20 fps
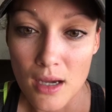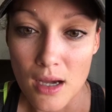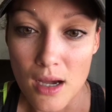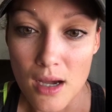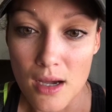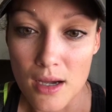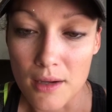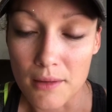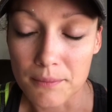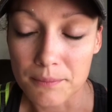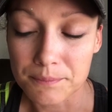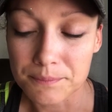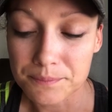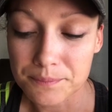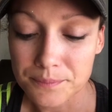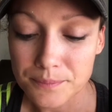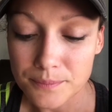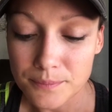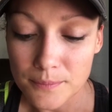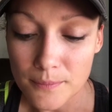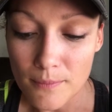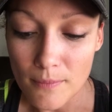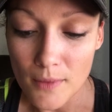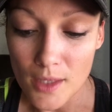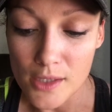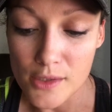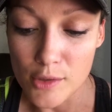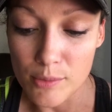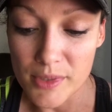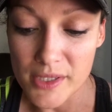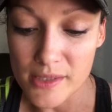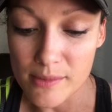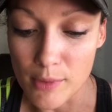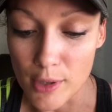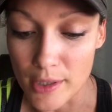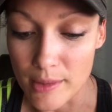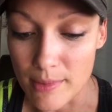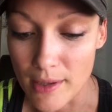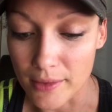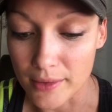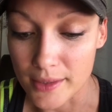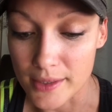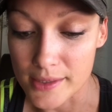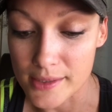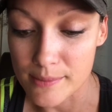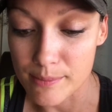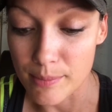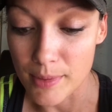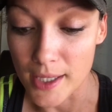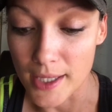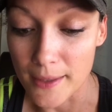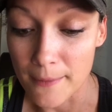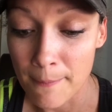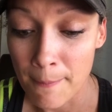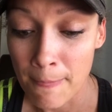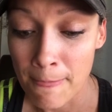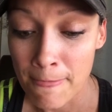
So be smart about this. But